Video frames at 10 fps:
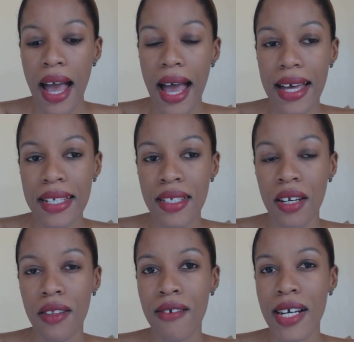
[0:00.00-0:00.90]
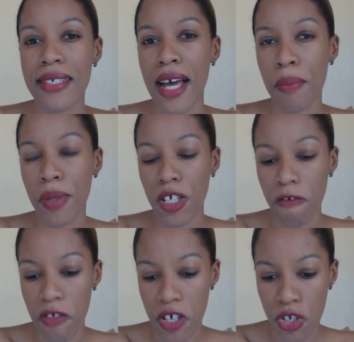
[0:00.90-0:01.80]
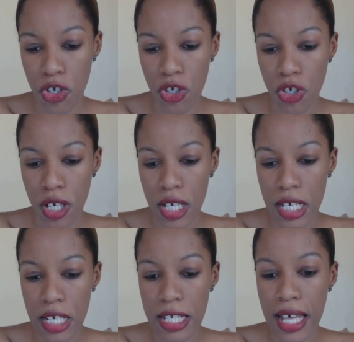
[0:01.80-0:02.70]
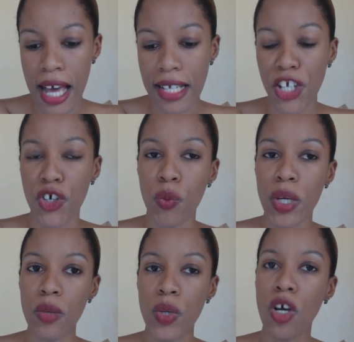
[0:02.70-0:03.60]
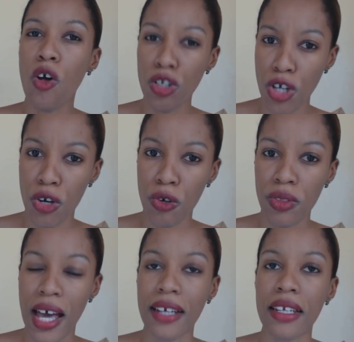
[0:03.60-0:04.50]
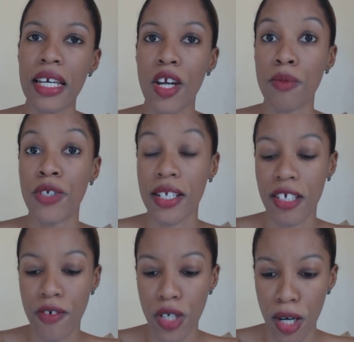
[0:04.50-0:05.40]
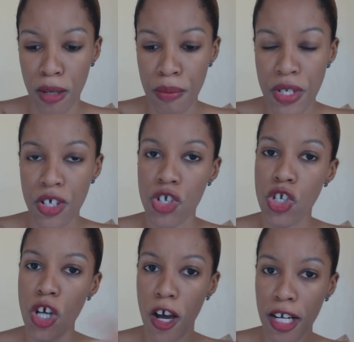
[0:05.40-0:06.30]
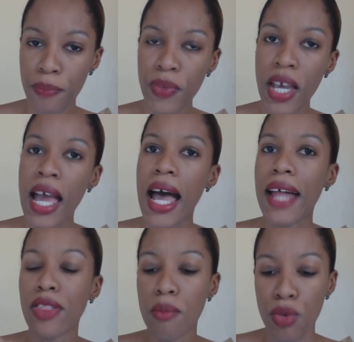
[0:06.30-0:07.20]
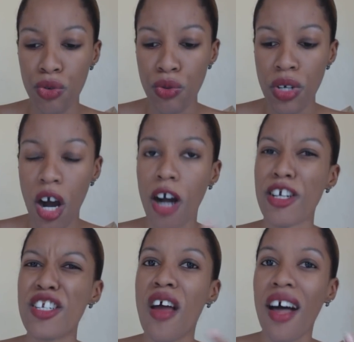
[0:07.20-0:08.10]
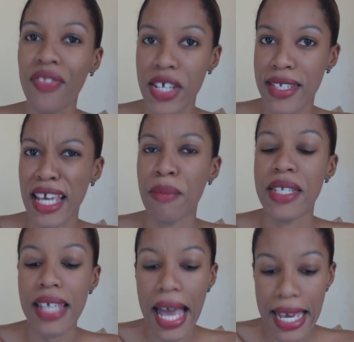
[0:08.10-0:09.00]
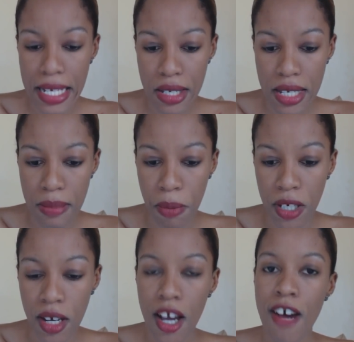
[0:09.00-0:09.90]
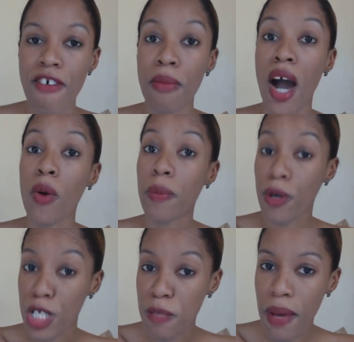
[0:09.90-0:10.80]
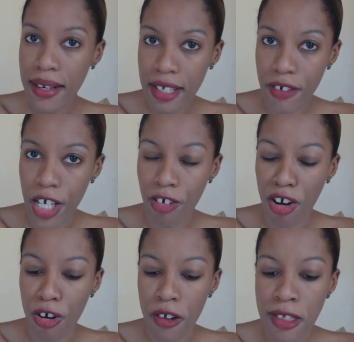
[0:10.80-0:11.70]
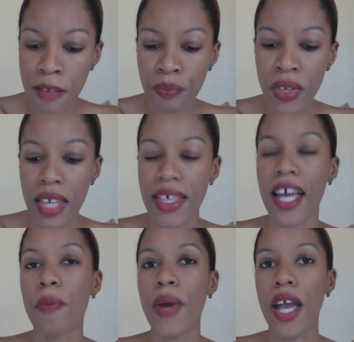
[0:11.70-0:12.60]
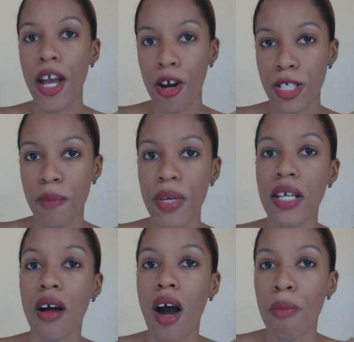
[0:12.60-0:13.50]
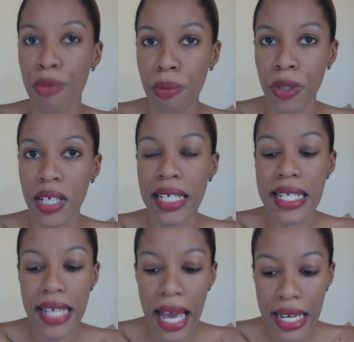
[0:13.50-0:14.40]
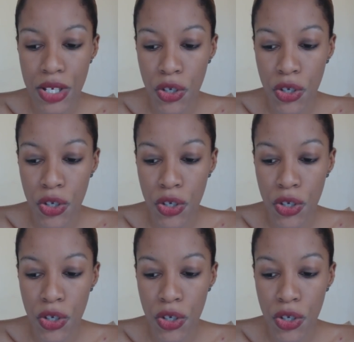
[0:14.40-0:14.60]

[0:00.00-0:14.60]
And another example of this is that, you know, we all know that in objective terms, the sun and the moon are not the same size, but from our perspective here on Earth, they appear to be comparable in size.